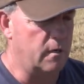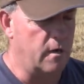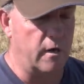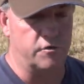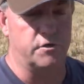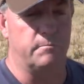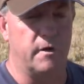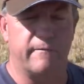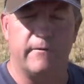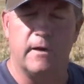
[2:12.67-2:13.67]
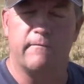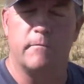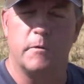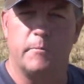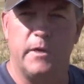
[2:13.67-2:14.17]
nitrogen benefit
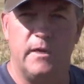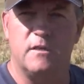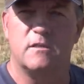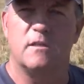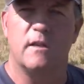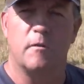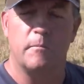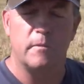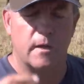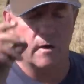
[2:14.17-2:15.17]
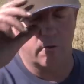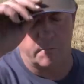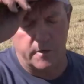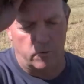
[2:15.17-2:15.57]
from the peas that it'll